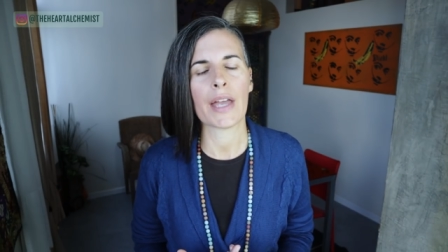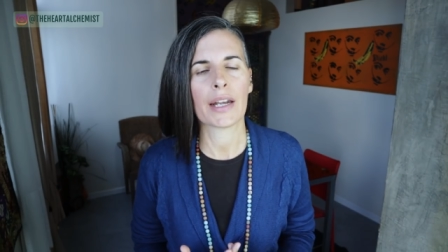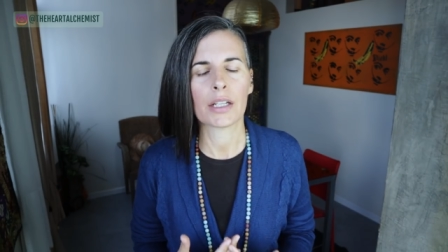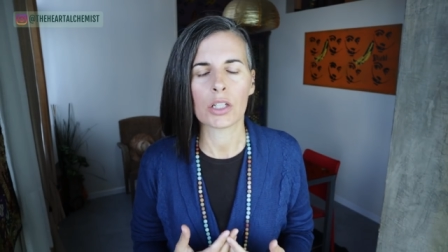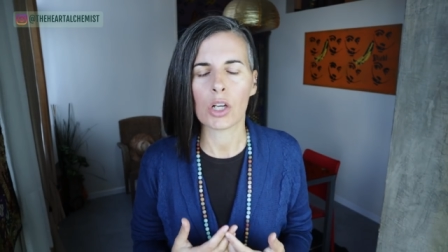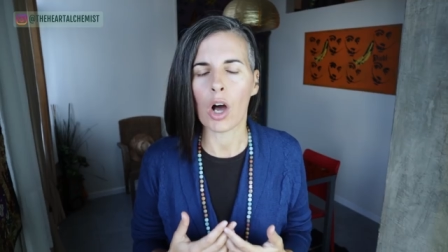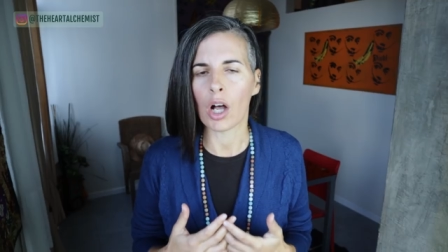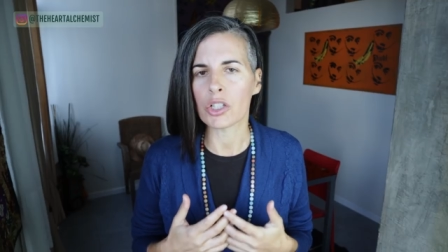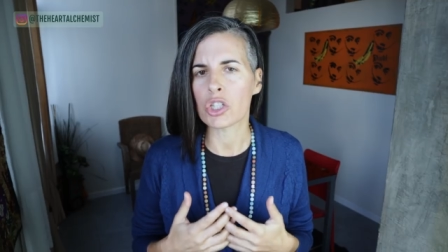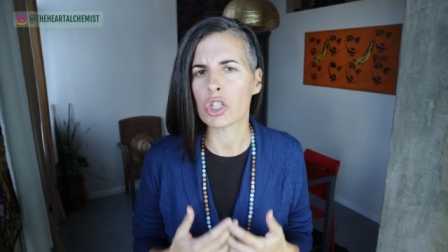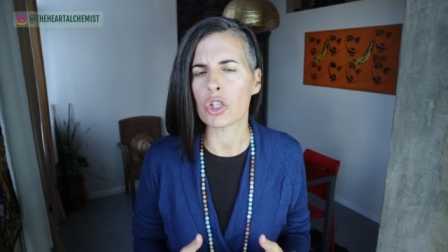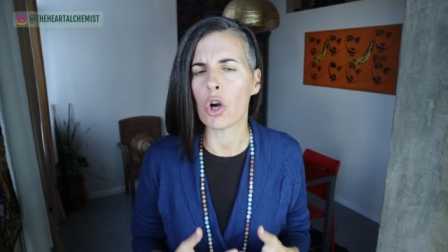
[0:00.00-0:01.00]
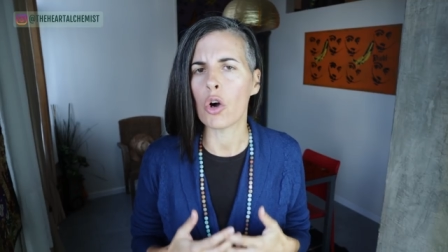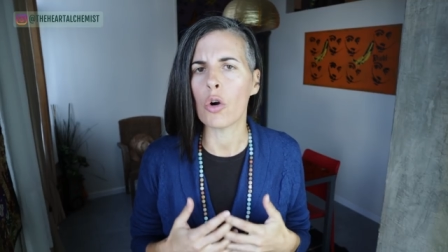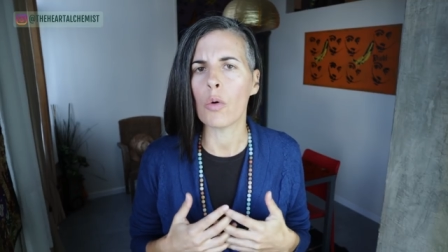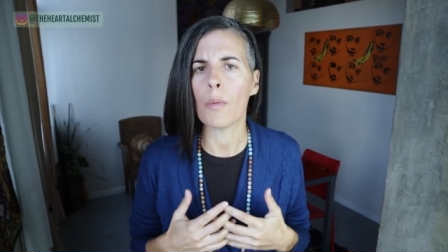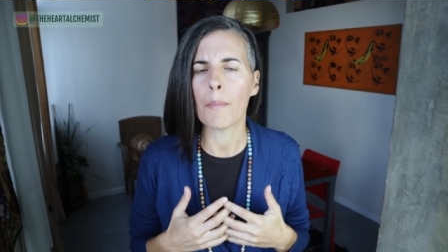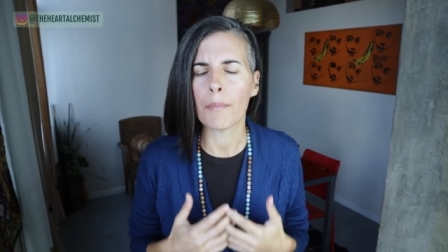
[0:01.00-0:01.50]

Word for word: and that can cause so